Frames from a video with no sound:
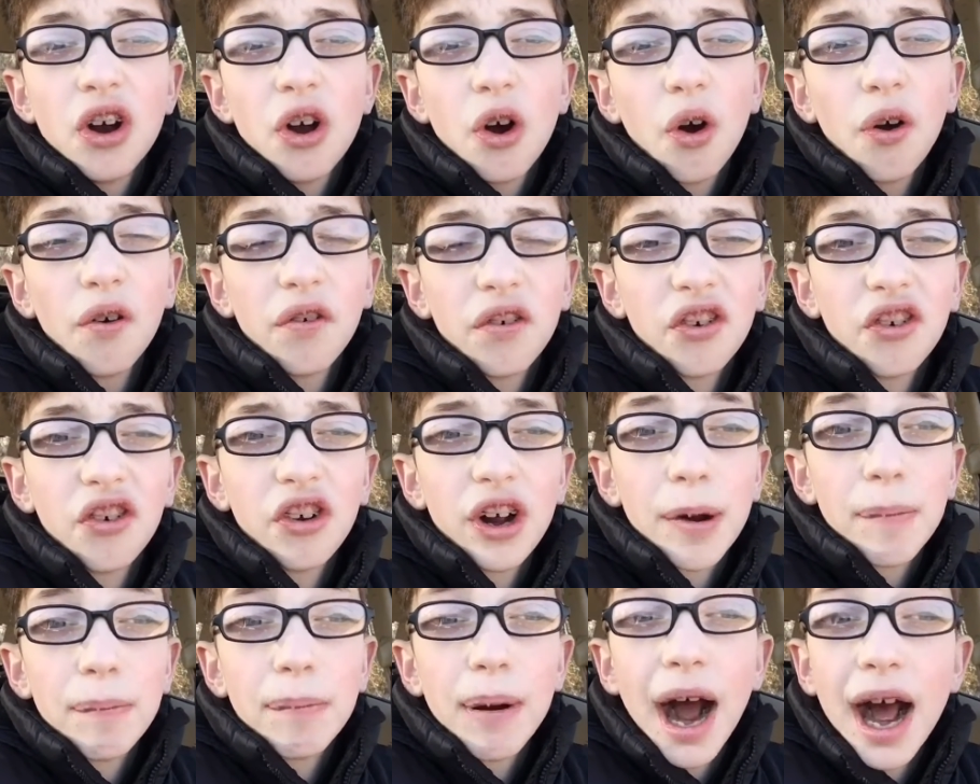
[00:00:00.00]

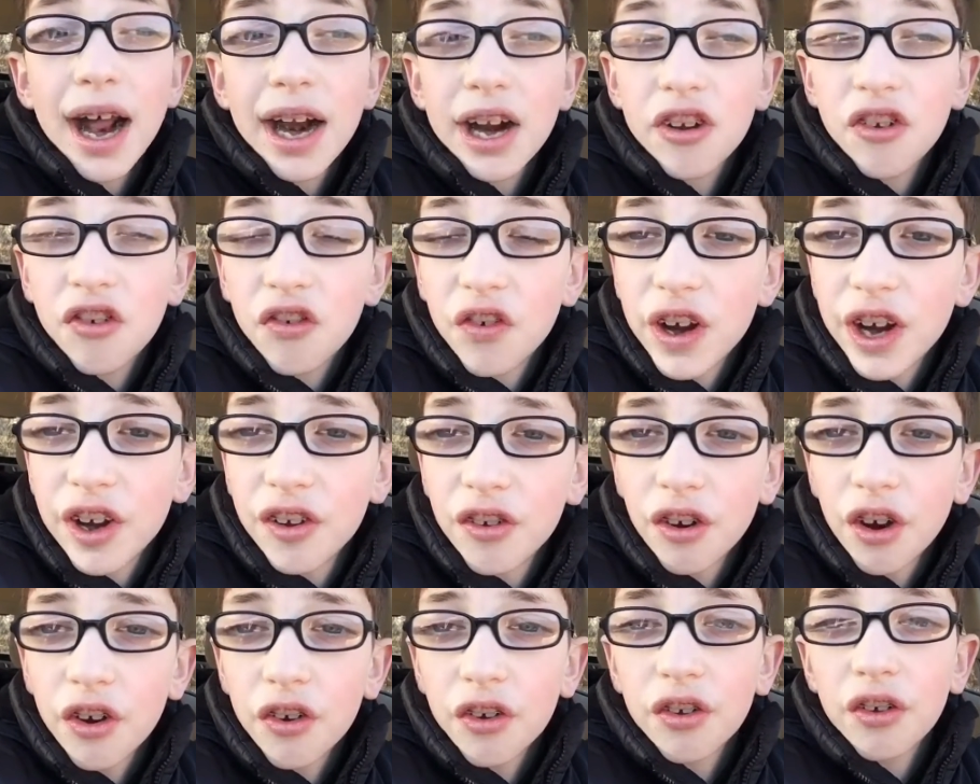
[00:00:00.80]
Obviously, Palace
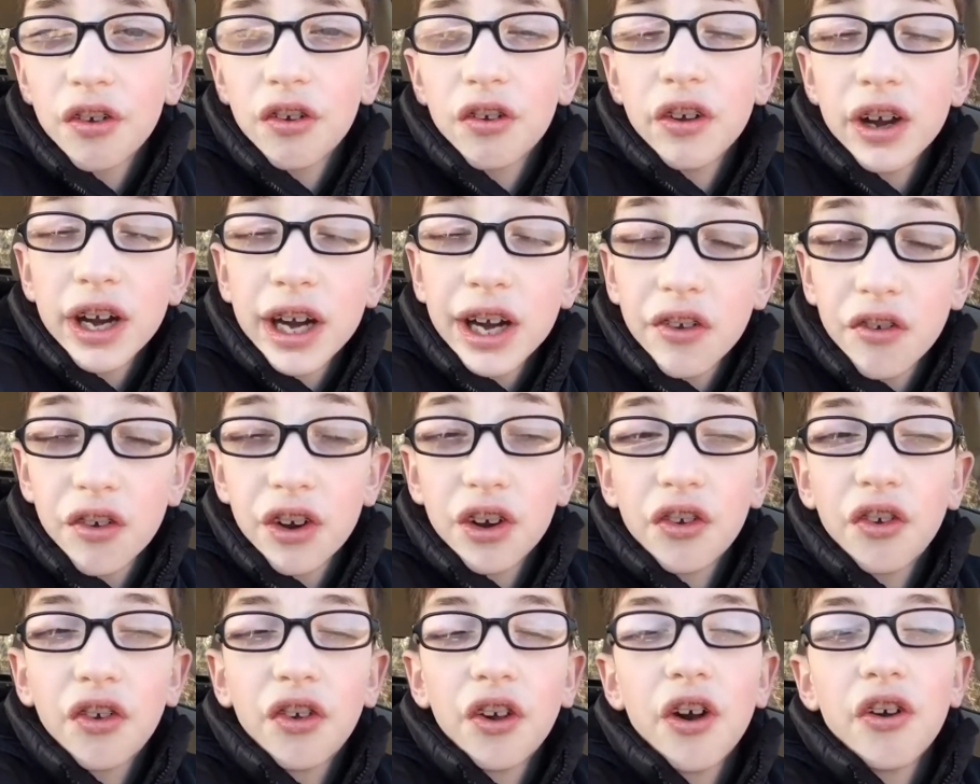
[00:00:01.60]

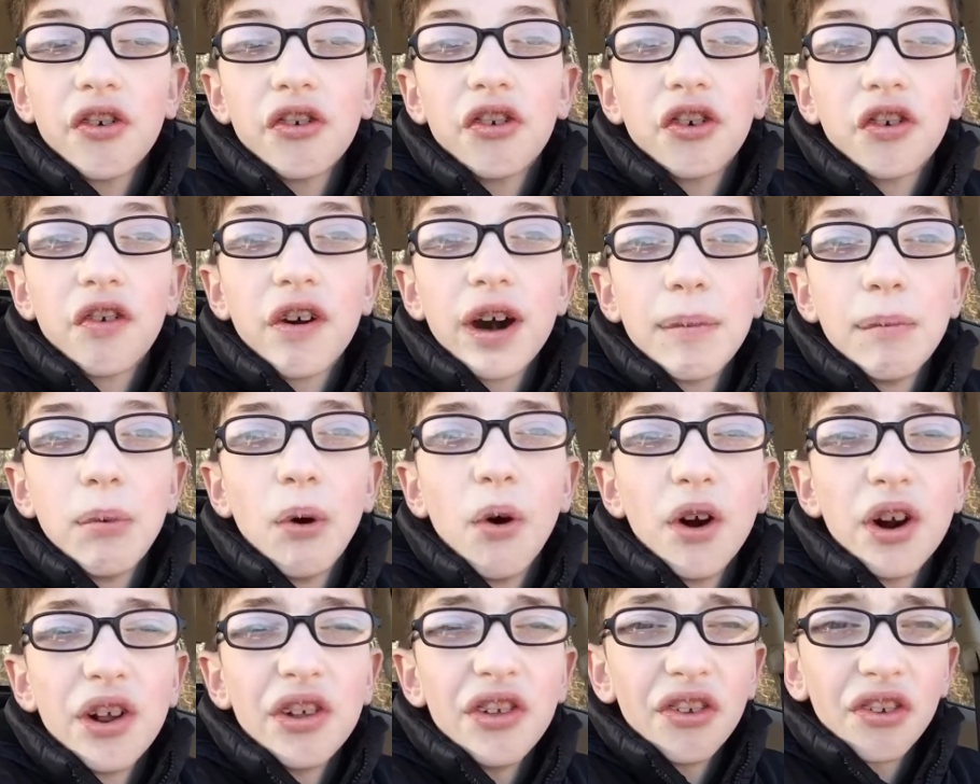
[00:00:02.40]
needed those 3
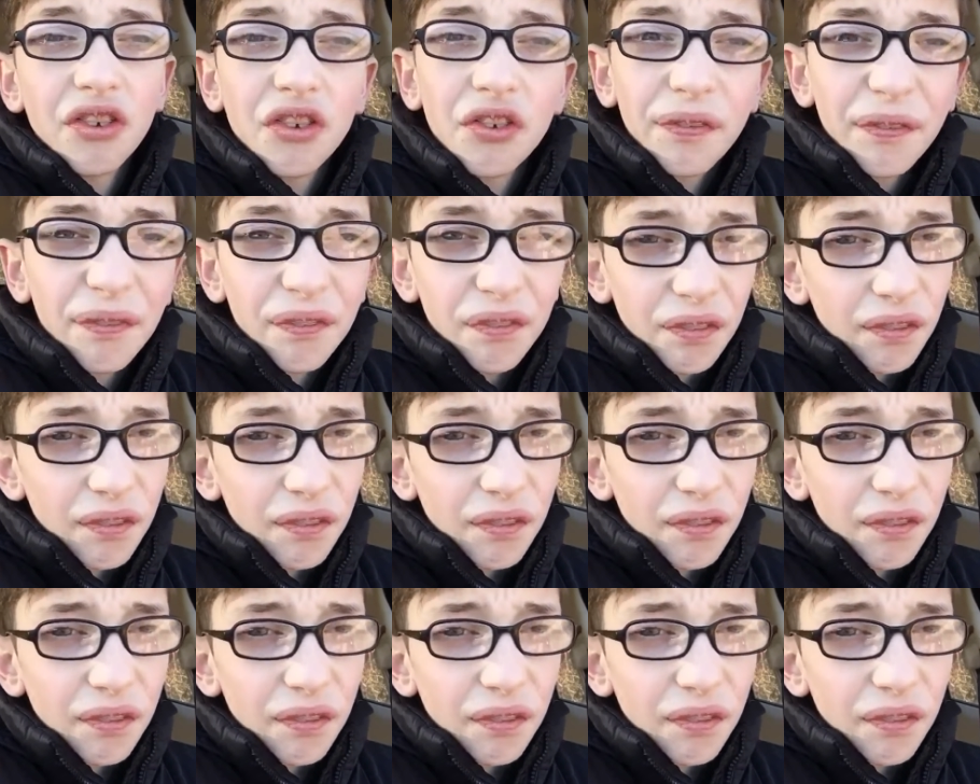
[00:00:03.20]
points.